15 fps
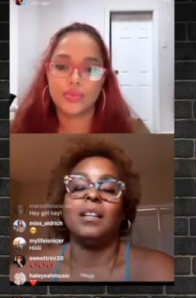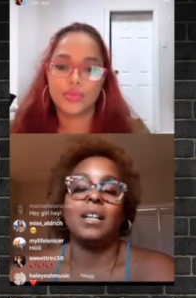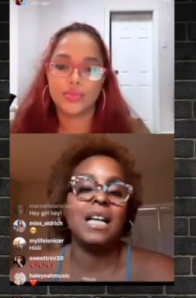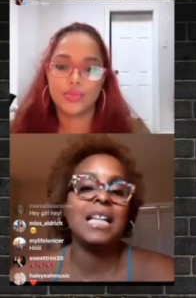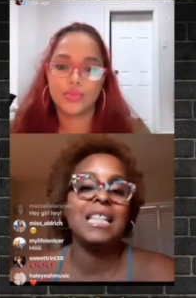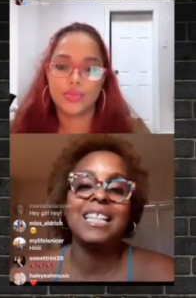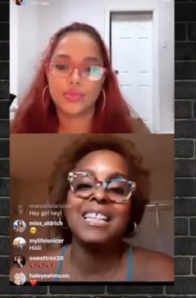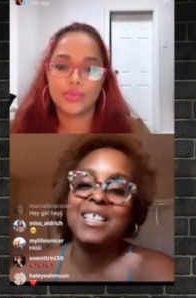Speaker 1: the
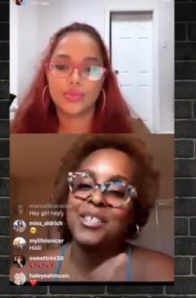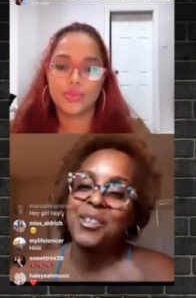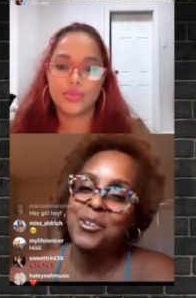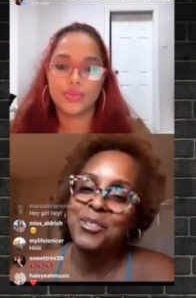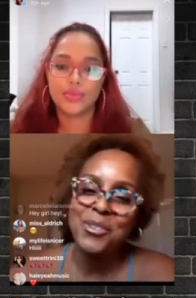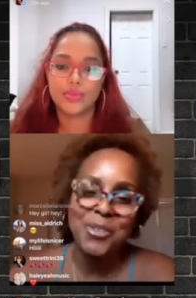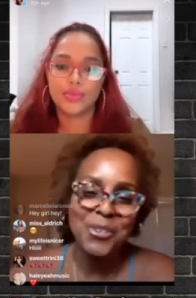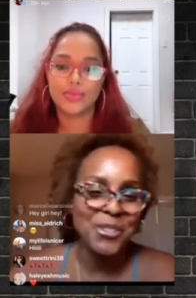list goes on
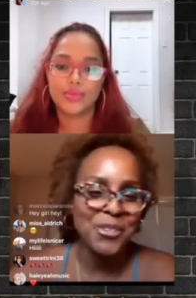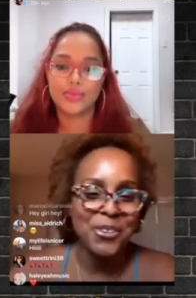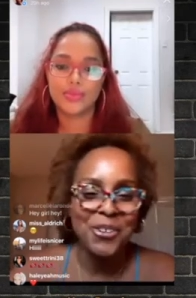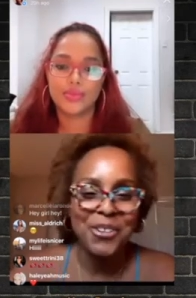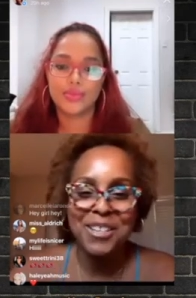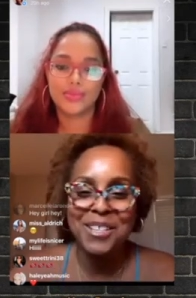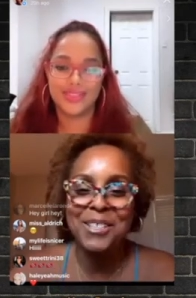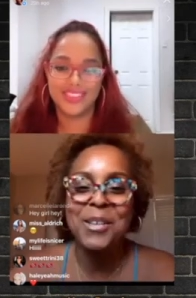and on.
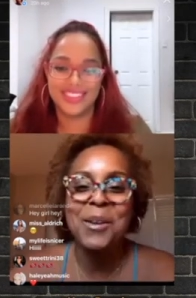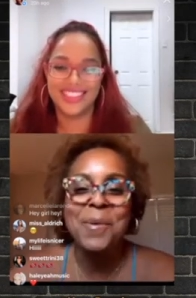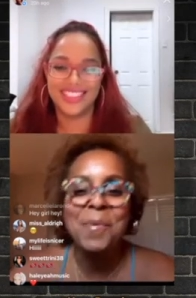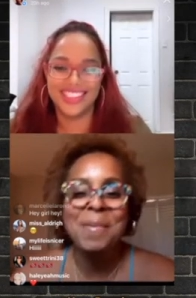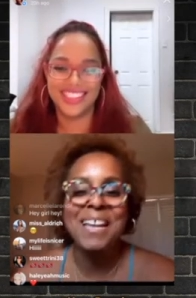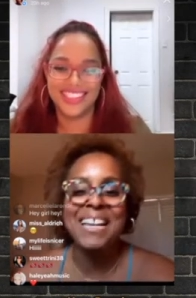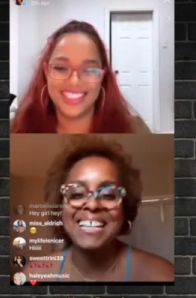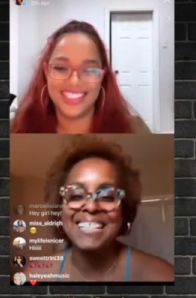It's